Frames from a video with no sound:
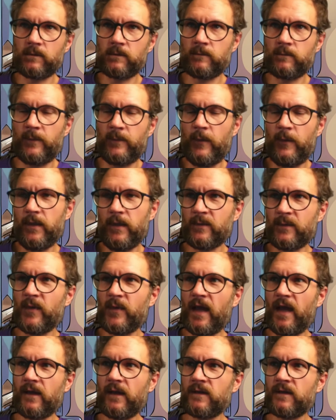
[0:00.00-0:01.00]
pulling
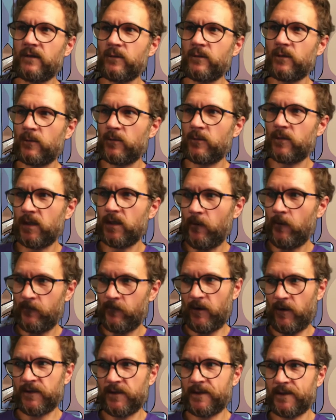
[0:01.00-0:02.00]
back to a real
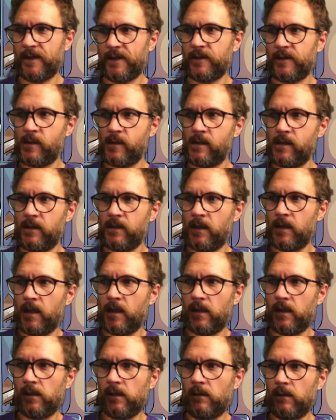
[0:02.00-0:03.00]
falsetto
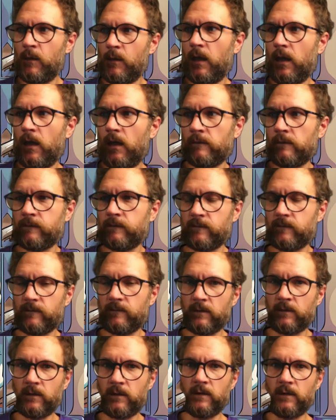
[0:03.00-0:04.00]
of
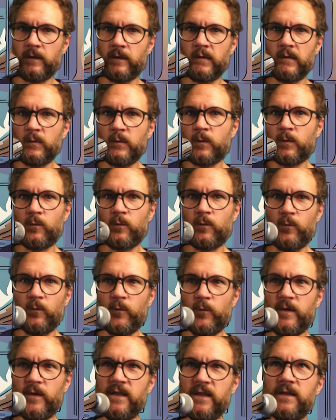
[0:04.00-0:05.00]

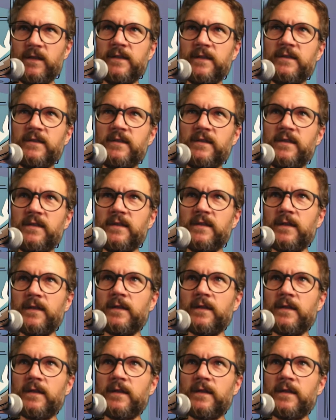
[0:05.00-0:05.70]
really